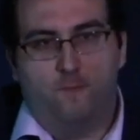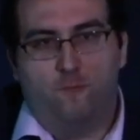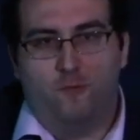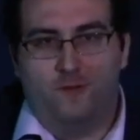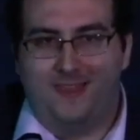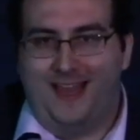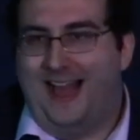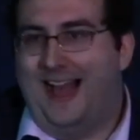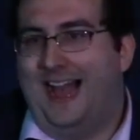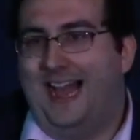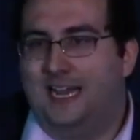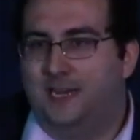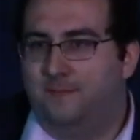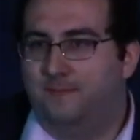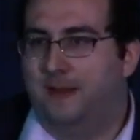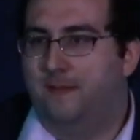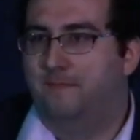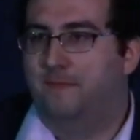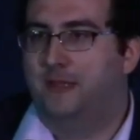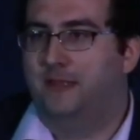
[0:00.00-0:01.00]
where the Hyde
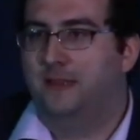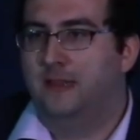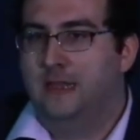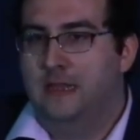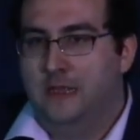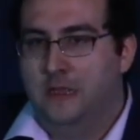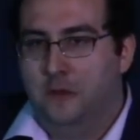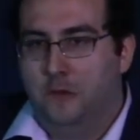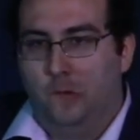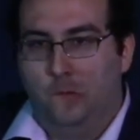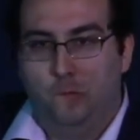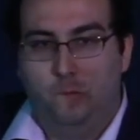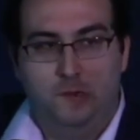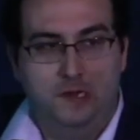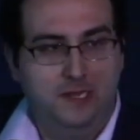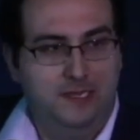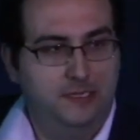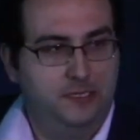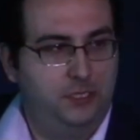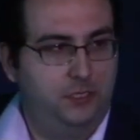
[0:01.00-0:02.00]
Amendment
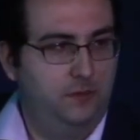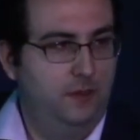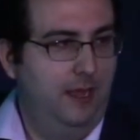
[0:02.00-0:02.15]
was,